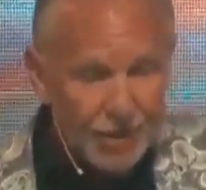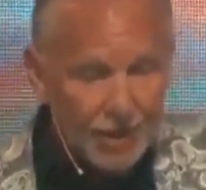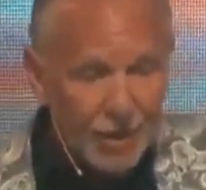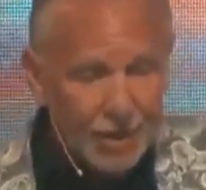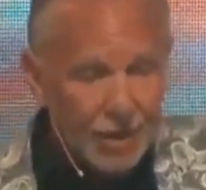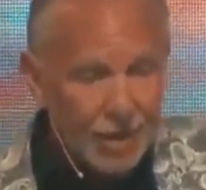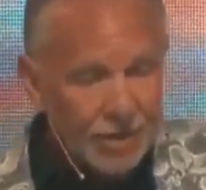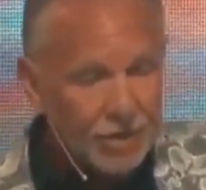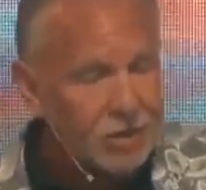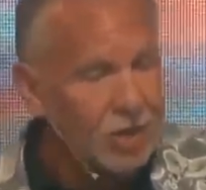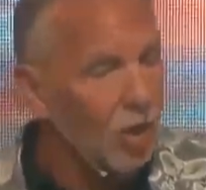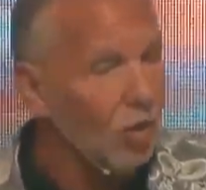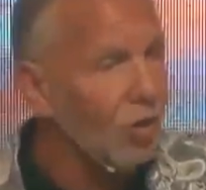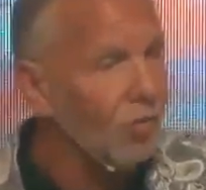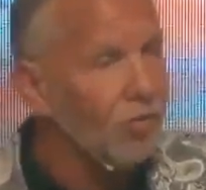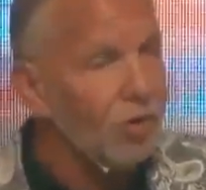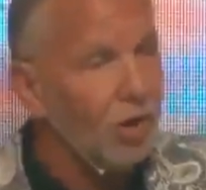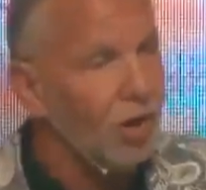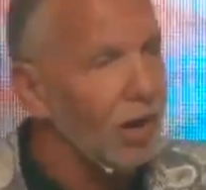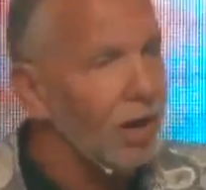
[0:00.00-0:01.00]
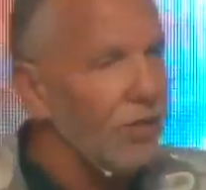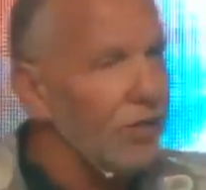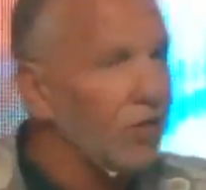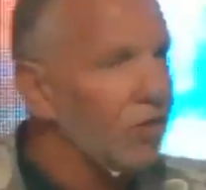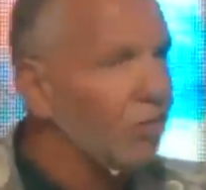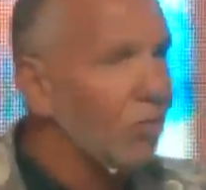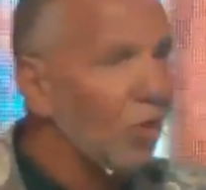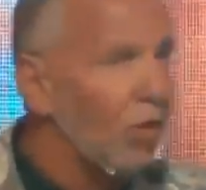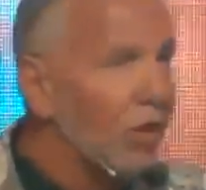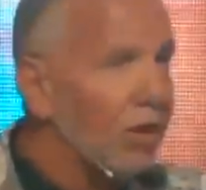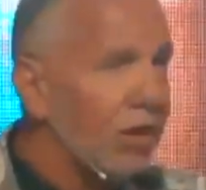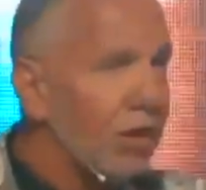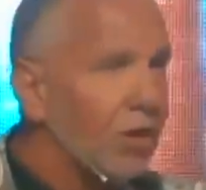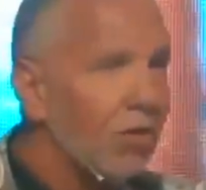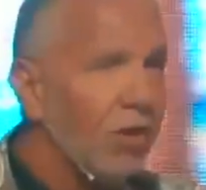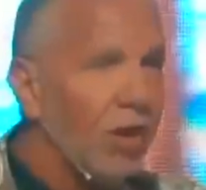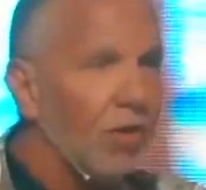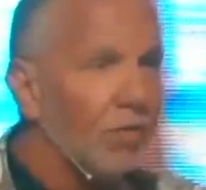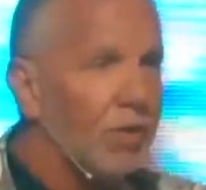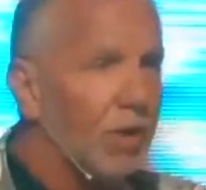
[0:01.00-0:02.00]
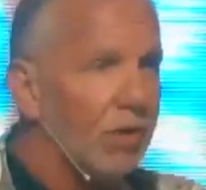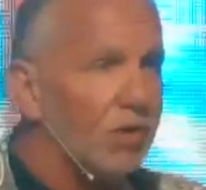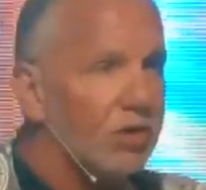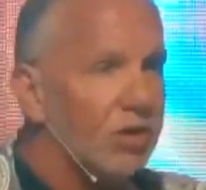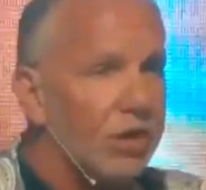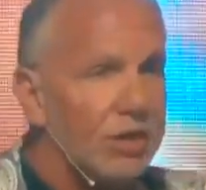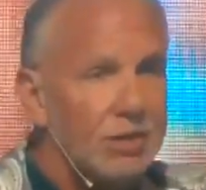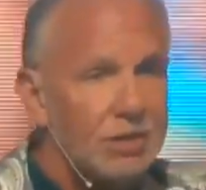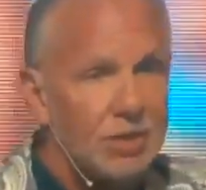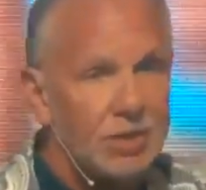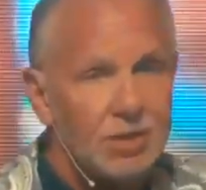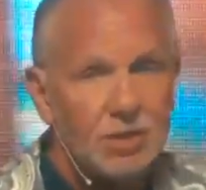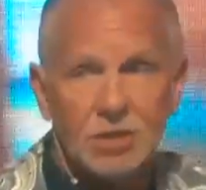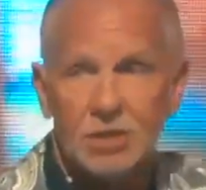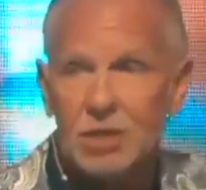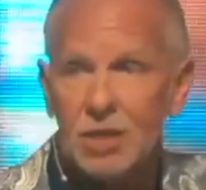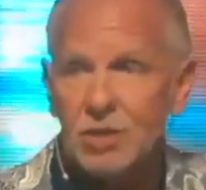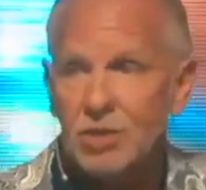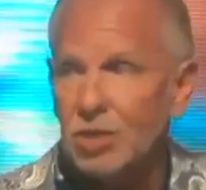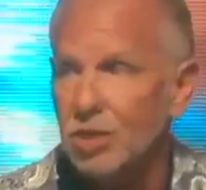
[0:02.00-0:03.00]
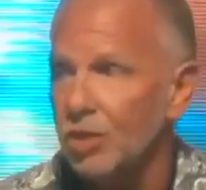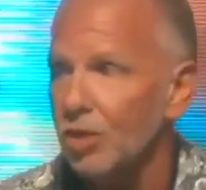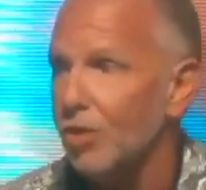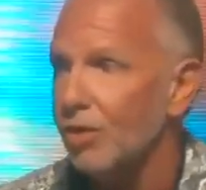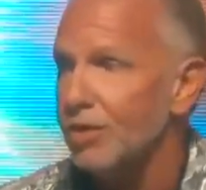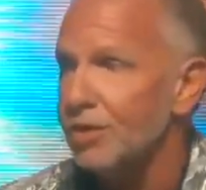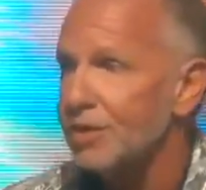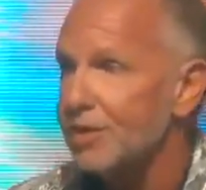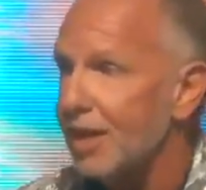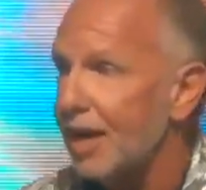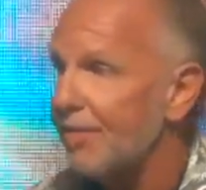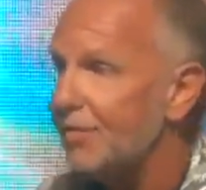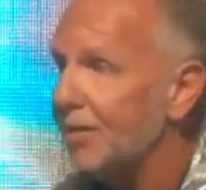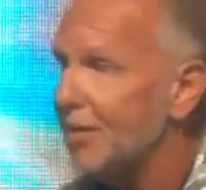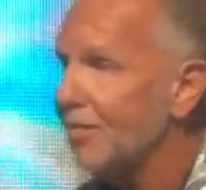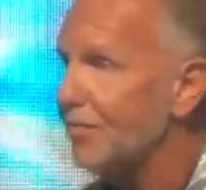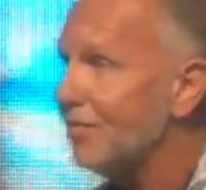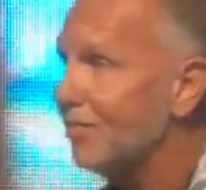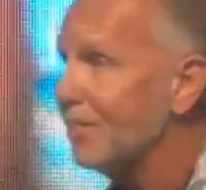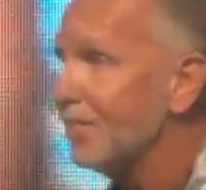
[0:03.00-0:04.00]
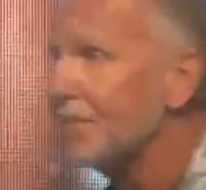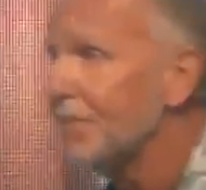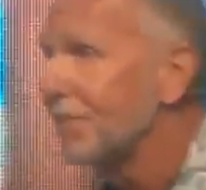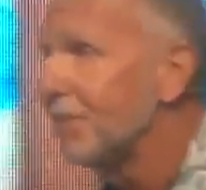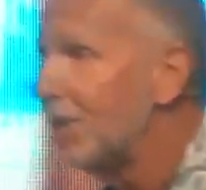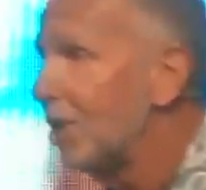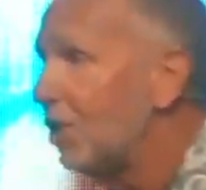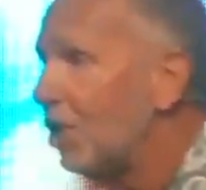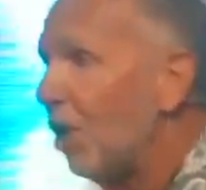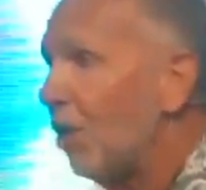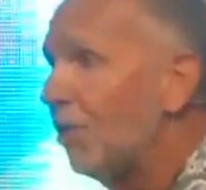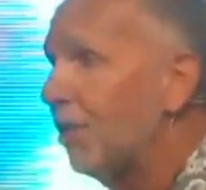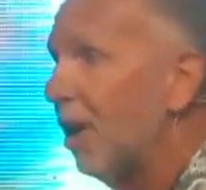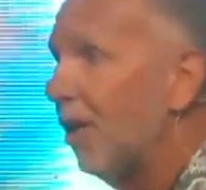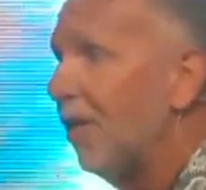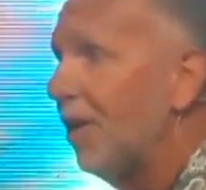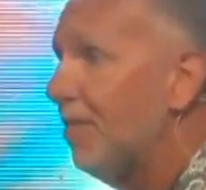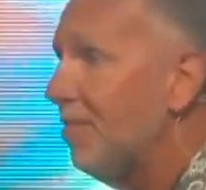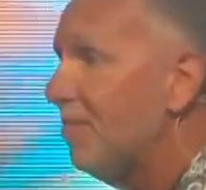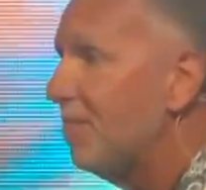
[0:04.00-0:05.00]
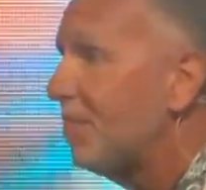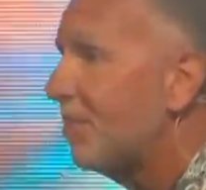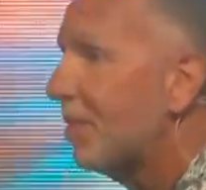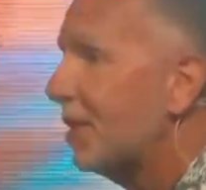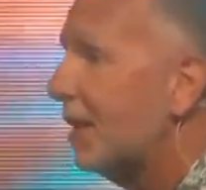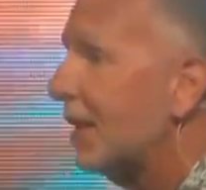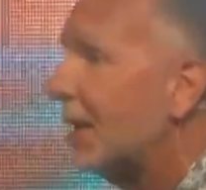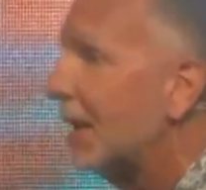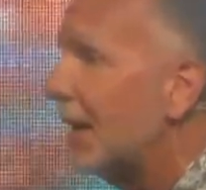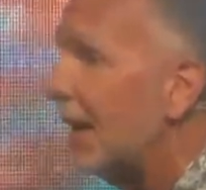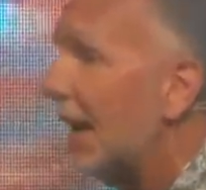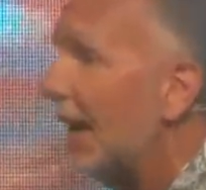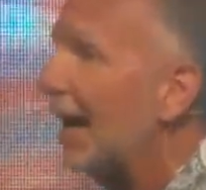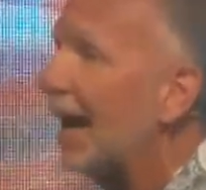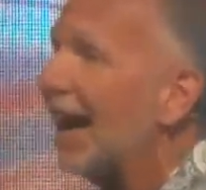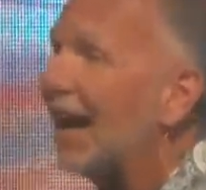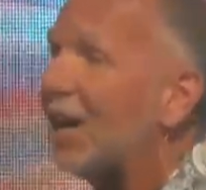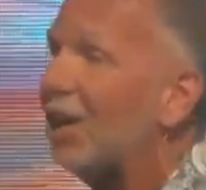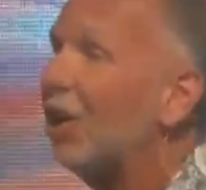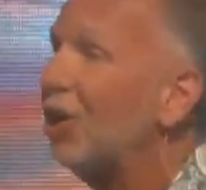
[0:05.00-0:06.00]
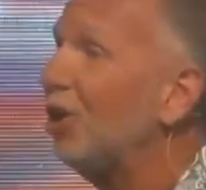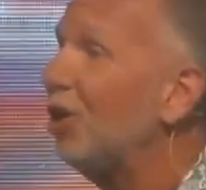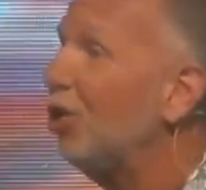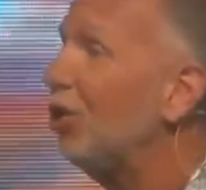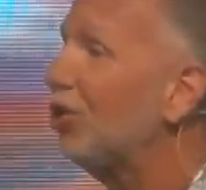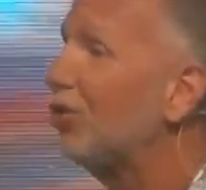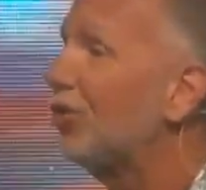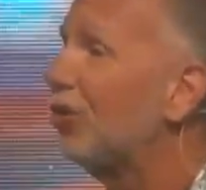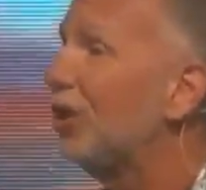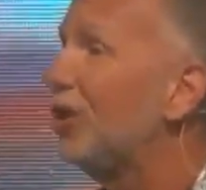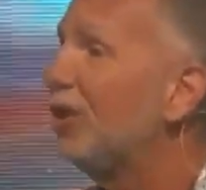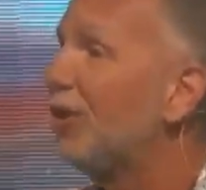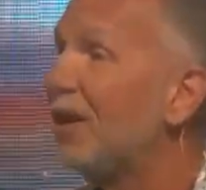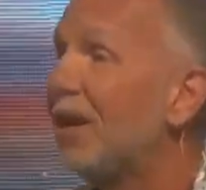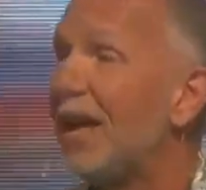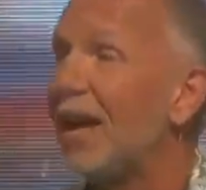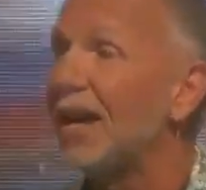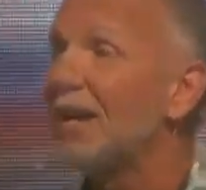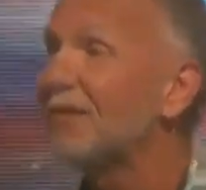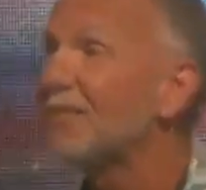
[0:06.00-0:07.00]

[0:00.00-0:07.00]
And so, if you're here this morning, you don't know Jesus as your Lord and Savior, you don't know Him, I got good news for you today.